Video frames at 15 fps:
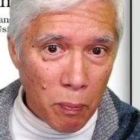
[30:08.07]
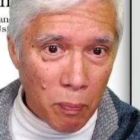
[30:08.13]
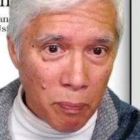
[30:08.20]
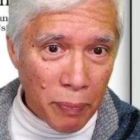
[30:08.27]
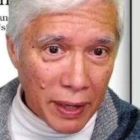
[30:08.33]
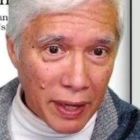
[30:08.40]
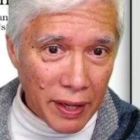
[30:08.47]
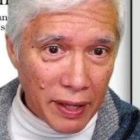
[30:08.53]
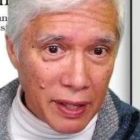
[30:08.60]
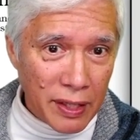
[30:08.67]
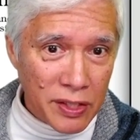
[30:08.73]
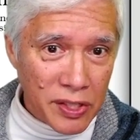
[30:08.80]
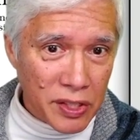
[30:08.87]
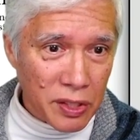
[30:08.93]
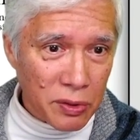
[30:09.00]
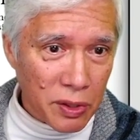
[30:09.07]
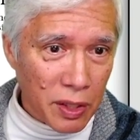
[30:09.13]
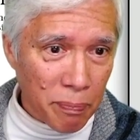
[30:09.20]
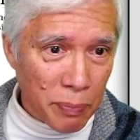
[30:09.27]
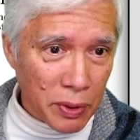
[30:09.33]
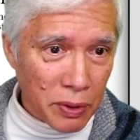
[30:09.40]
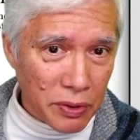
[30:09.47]
but it's still going to
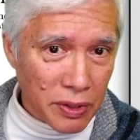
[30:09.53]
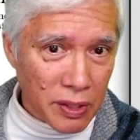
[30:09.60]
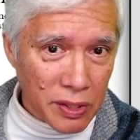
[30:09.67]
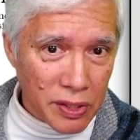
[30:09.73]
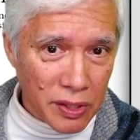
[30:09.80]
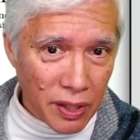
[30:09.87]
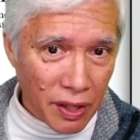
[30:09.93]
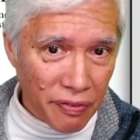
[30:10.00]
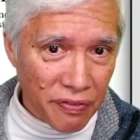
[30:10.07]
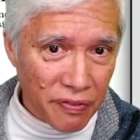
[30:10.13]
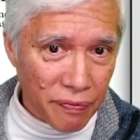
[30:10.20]
build this stuff.